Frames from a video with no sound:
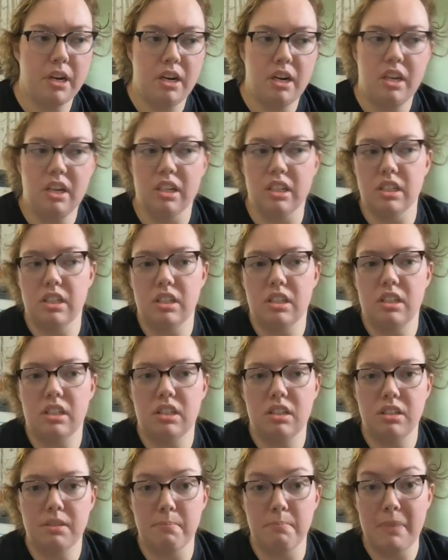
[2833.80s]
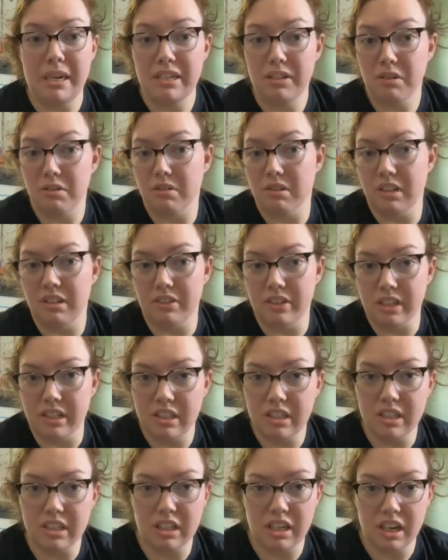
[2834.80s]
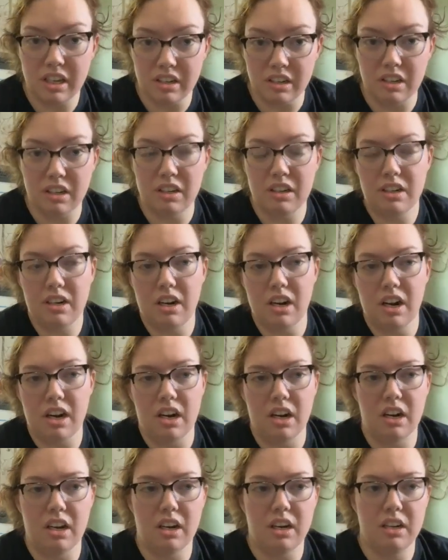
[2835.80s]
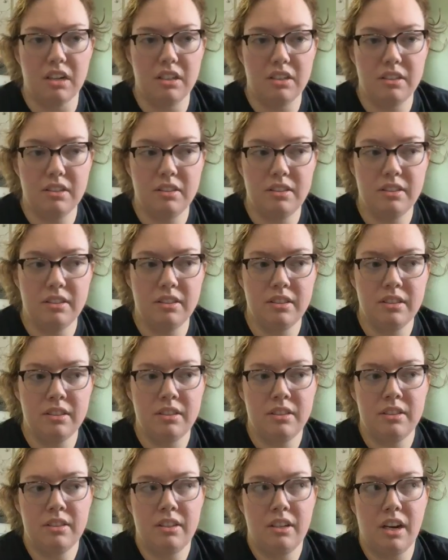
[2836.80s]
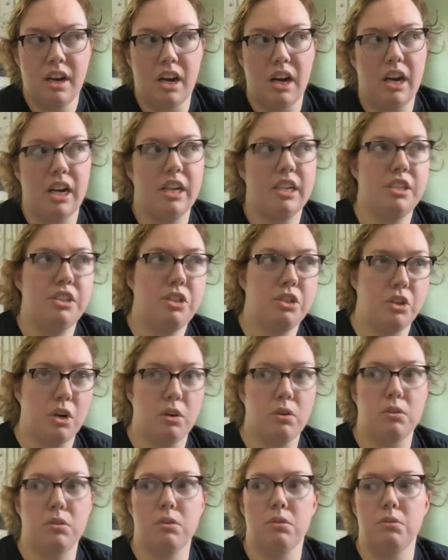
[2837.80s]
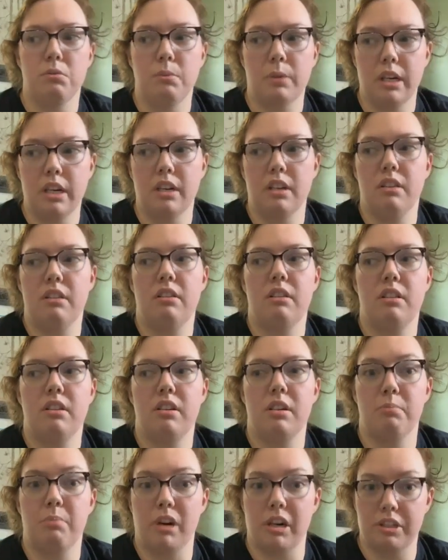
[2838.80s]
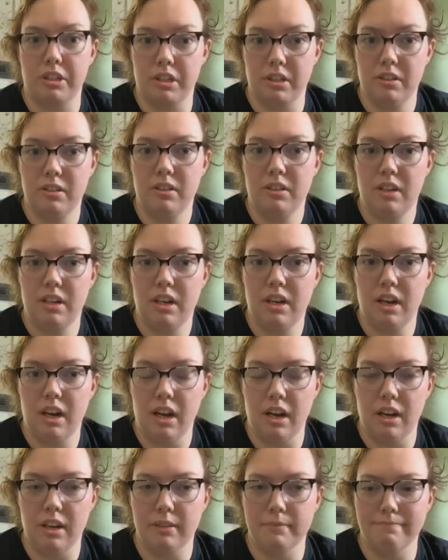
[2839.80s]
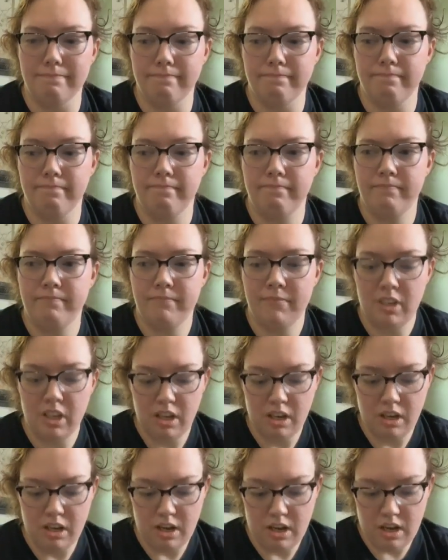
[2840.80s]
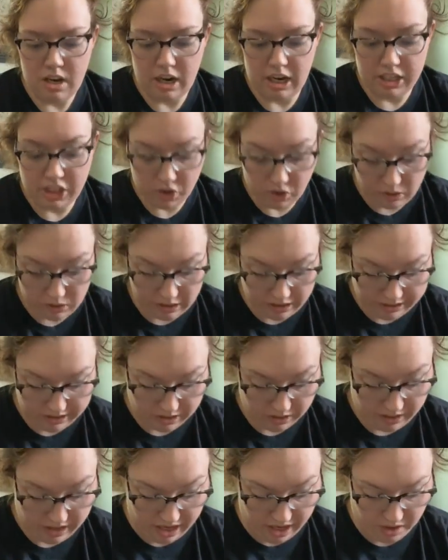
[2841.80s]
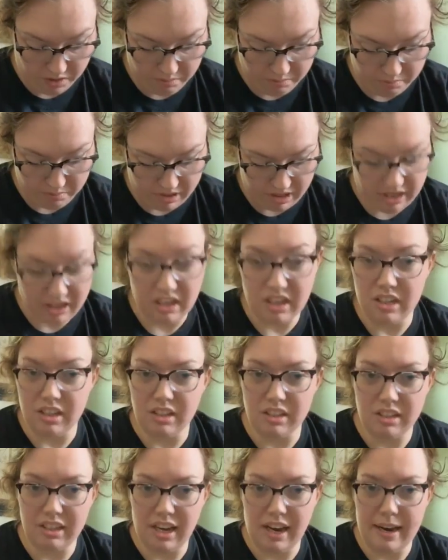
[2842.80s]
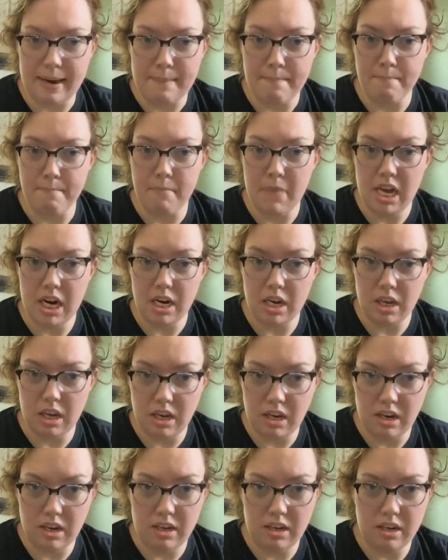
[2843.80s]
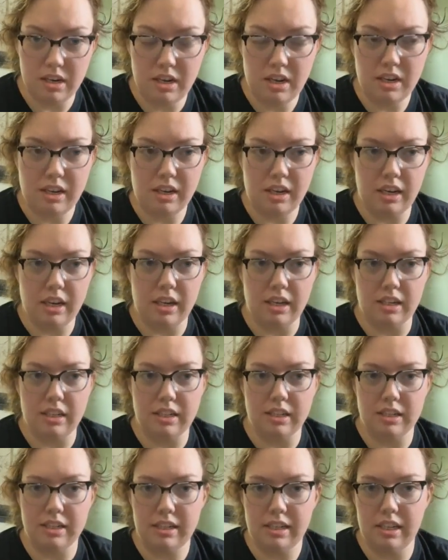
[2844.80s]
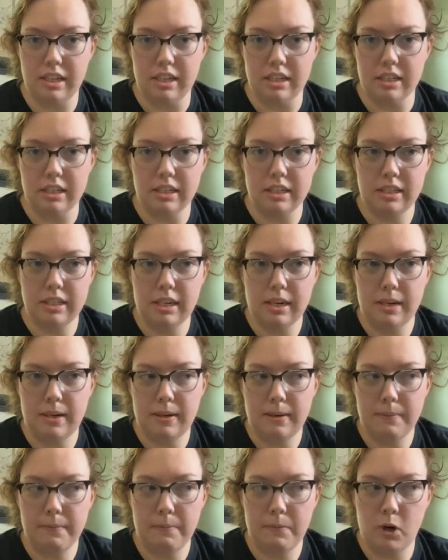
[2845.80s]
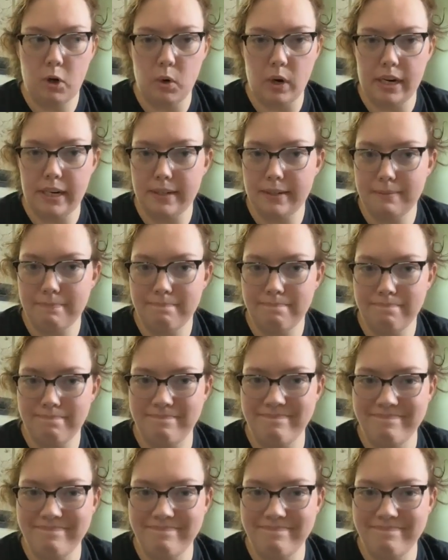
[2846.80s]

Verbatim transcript: but it is. Mental illness is another. Uh, I struggle with depression. Um, I struggle less so now because I am medicated and is great.